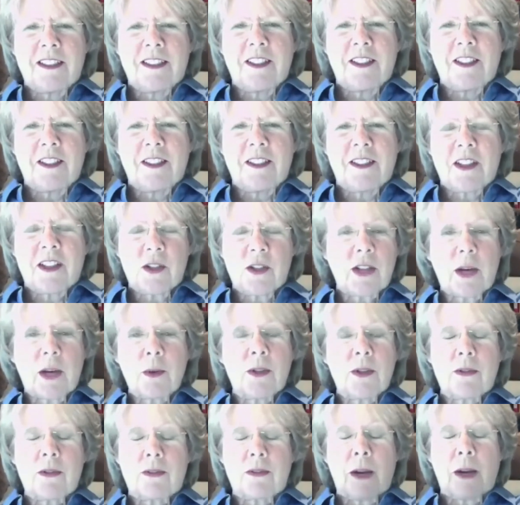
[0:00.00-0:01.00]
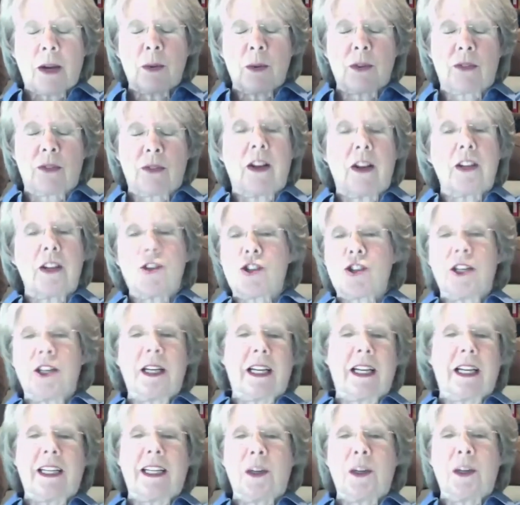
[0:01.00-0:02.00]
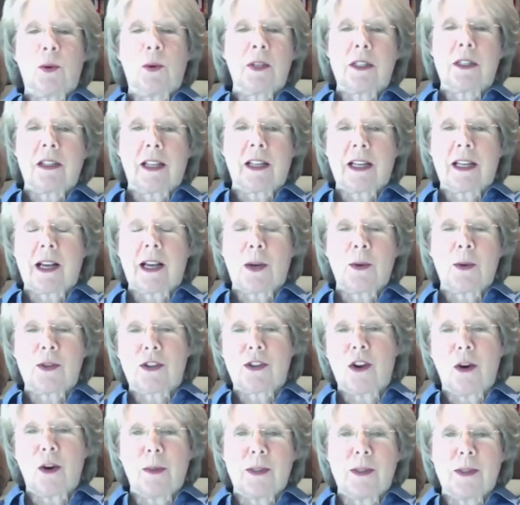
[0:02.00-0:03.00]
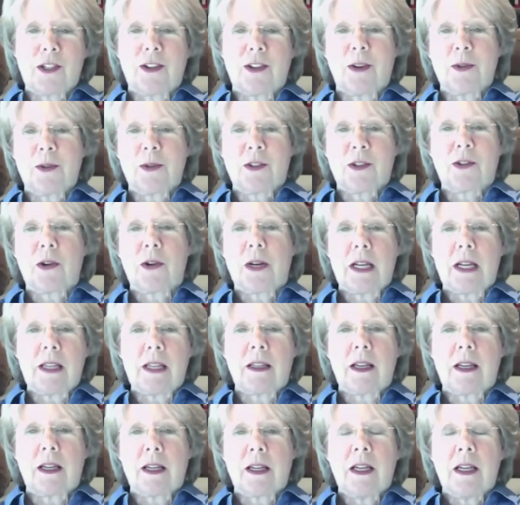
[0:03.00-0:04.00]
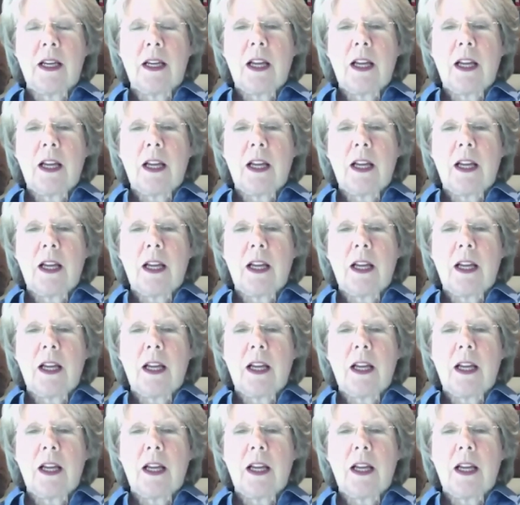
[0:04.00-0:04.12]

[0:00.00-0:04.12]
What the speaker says: because I was functioning. It wasn't like I was comatose or anything,